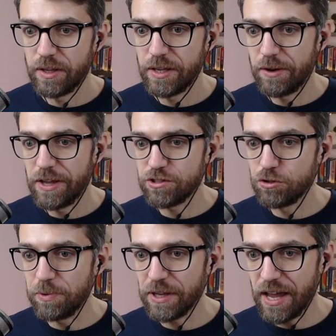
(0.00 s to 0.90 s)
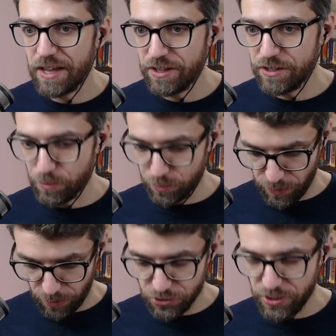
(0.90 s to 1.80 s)
Now let's duplicate this,
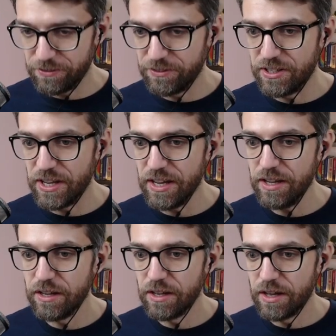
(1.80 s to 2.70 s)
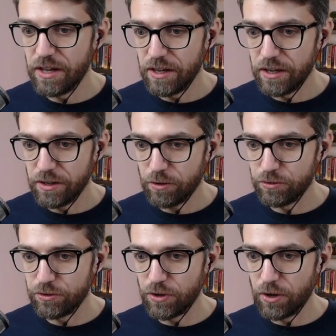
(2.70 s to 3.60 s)
Control Shift D.
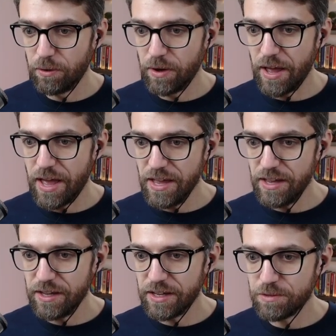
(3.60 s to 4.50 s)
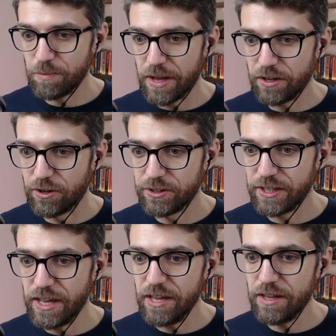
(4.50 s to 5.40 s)
Control A is my
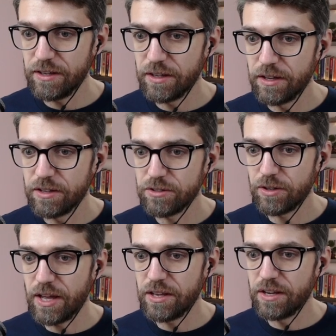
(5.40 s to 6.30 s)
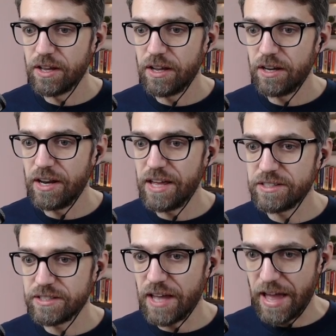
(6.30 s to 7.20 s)
hotkey. So then
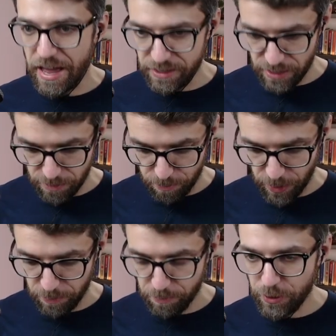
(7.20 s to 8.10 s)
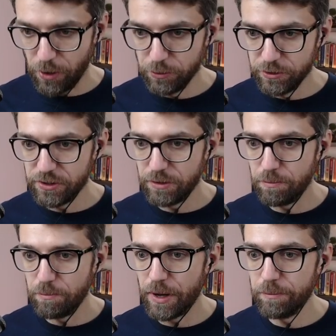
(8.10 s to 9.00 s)
let's add a bump node,
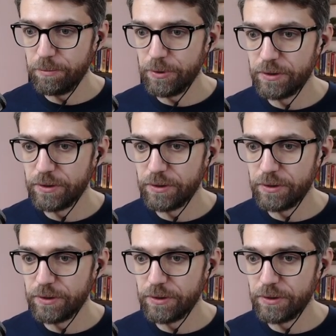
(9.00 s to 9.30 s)
bump.